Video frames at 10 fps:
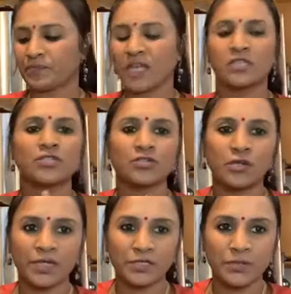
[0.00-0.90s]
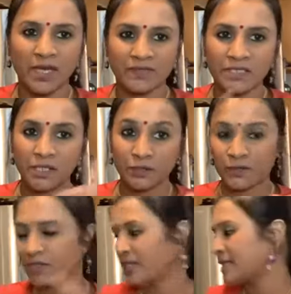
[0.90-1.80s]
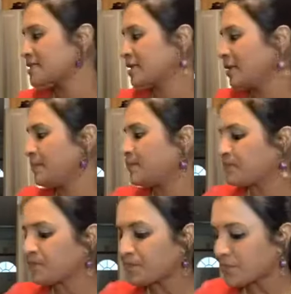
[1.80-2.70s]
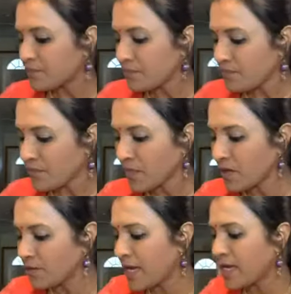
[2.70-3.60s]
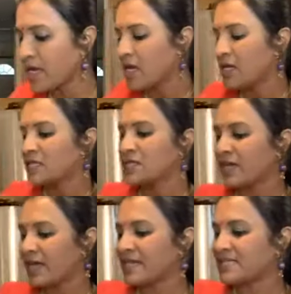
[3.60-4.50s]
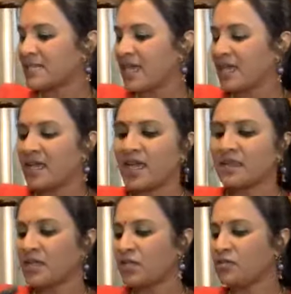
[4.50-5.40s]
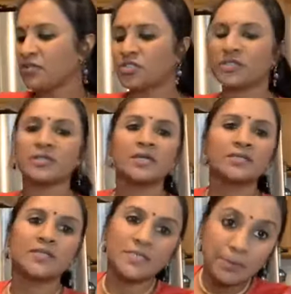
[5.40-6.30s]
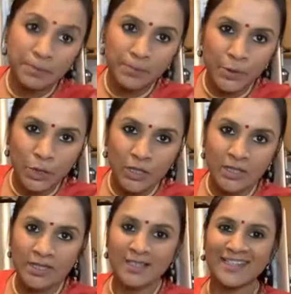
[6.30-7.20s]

ensure that you have starter for the next time. Okay, so then I say that you should dimple.